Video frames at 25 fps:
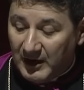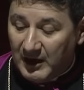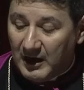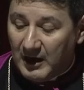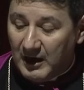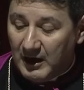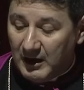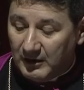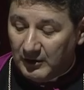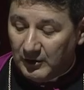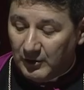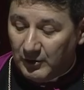
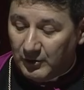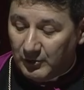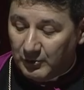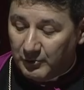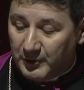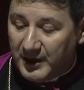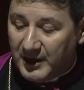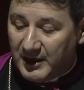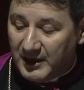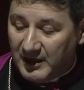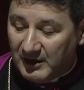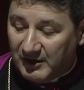hollow
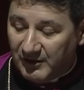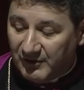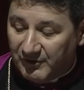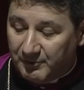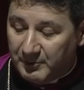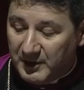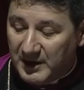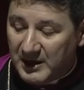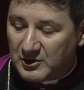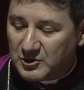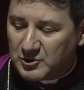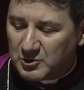greeting of
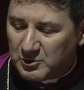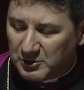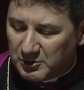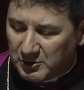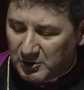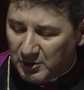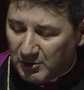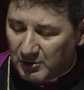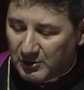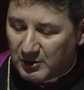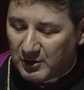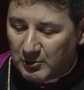peace or
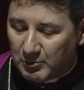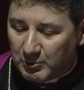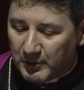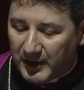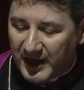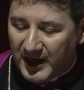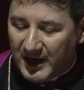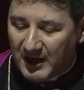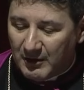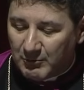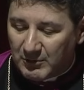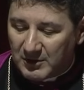turn
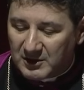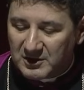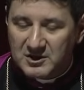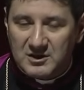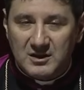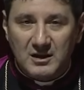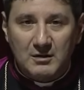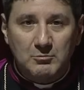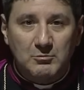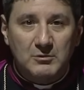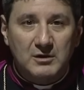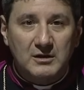away when
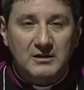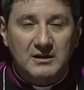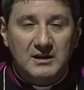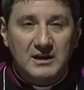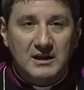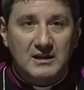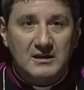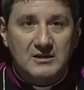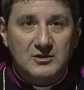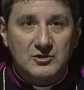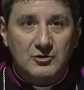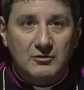someone
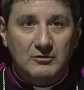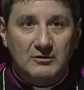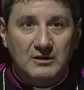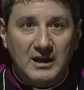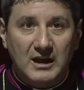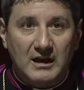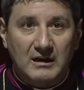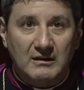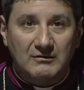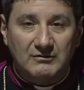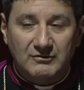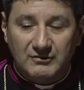needs your
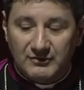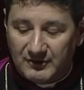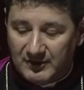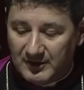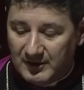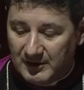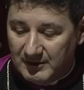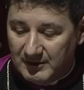love.